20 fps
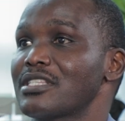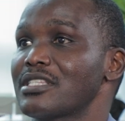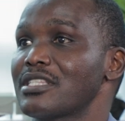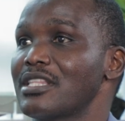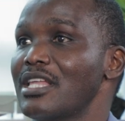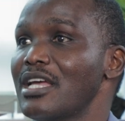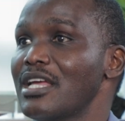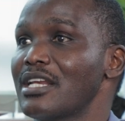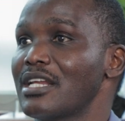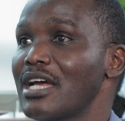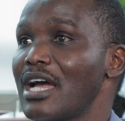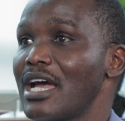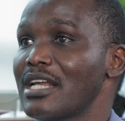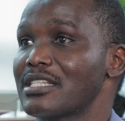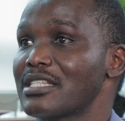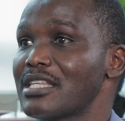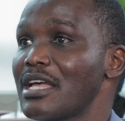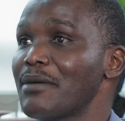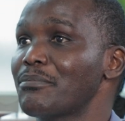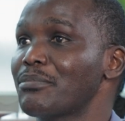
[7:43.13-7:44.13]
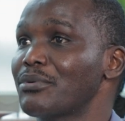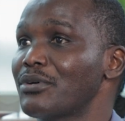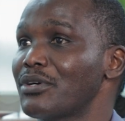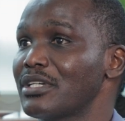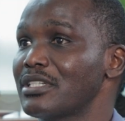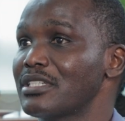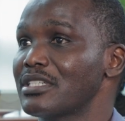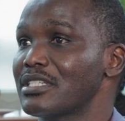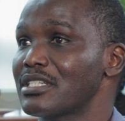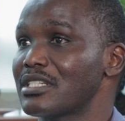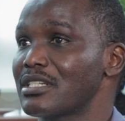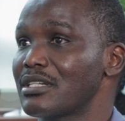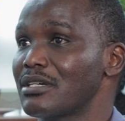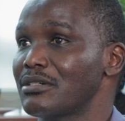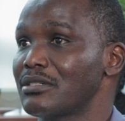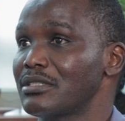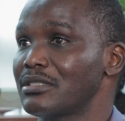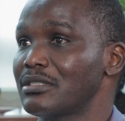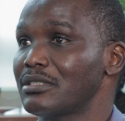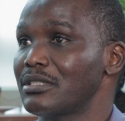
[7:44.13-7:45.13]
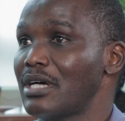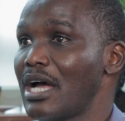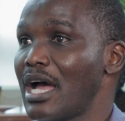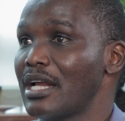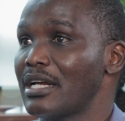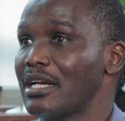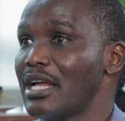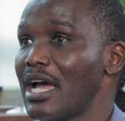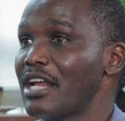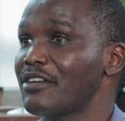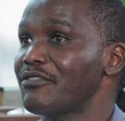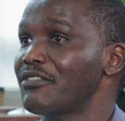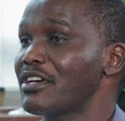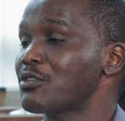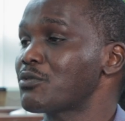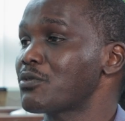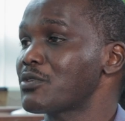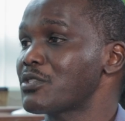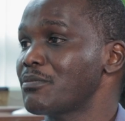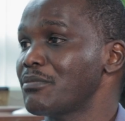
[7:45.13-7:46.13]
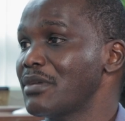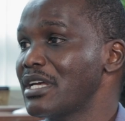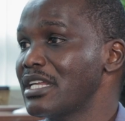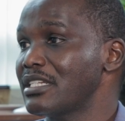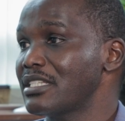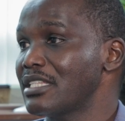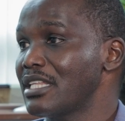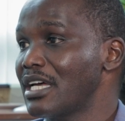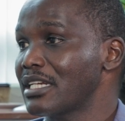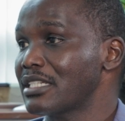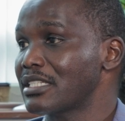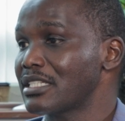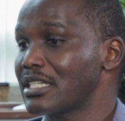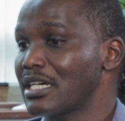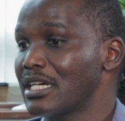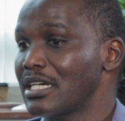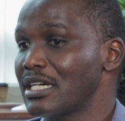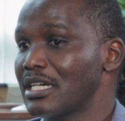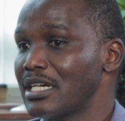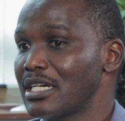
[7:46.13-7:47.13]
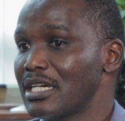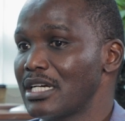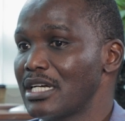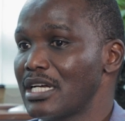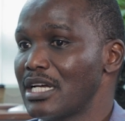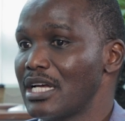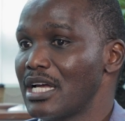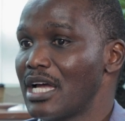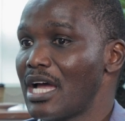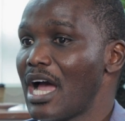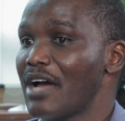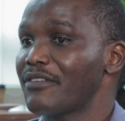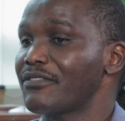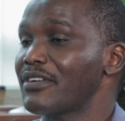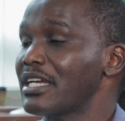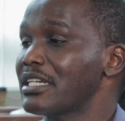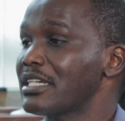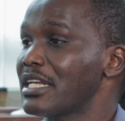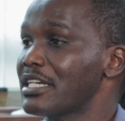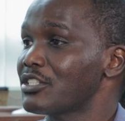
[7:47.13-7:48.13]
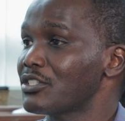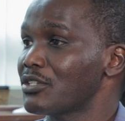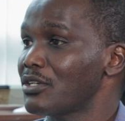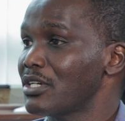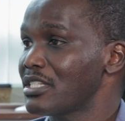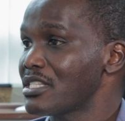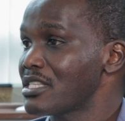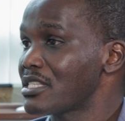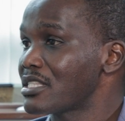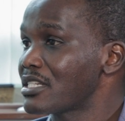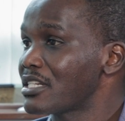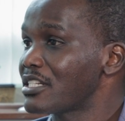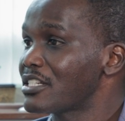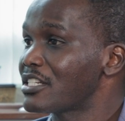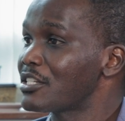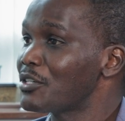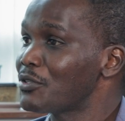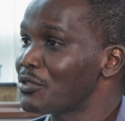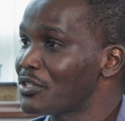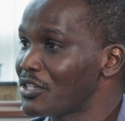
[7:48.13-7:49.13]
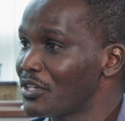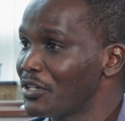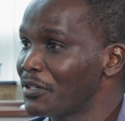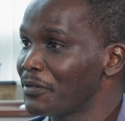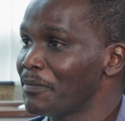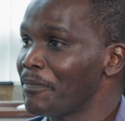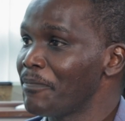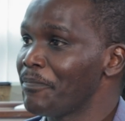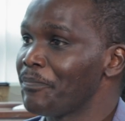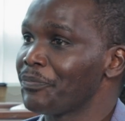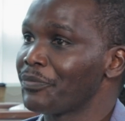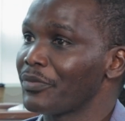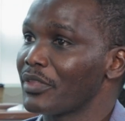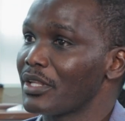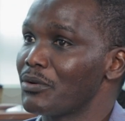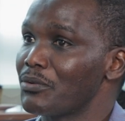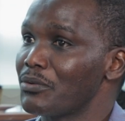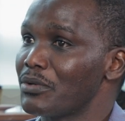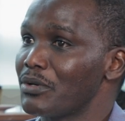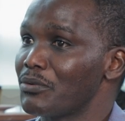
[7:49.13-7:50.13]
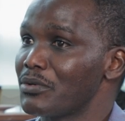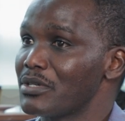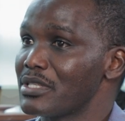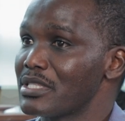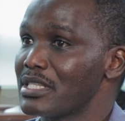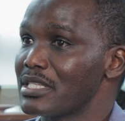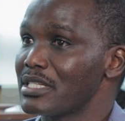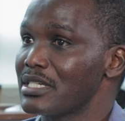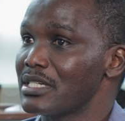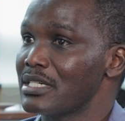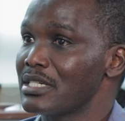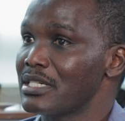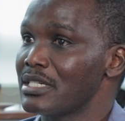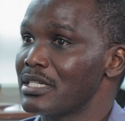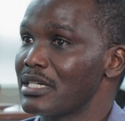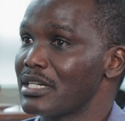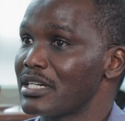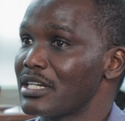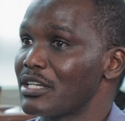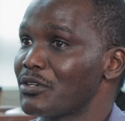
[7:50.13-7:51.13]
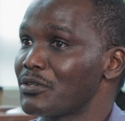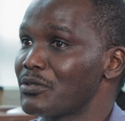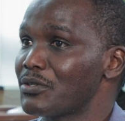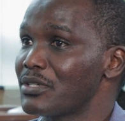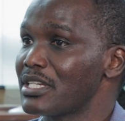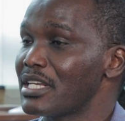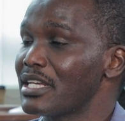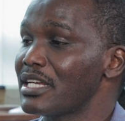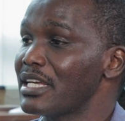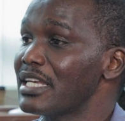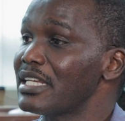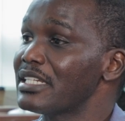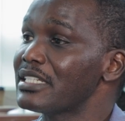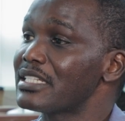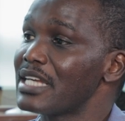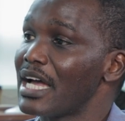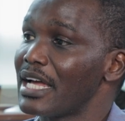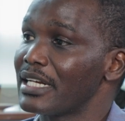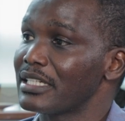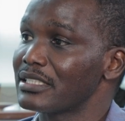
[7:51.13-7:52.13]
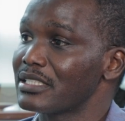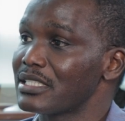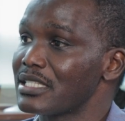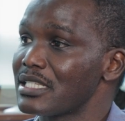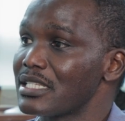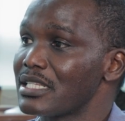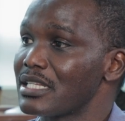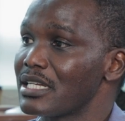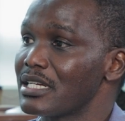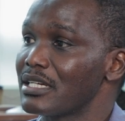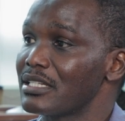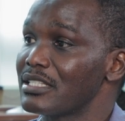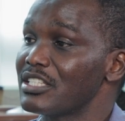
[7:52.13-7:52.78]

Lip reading: Then at some point, an advert was made that a financial institution was recruiting interns,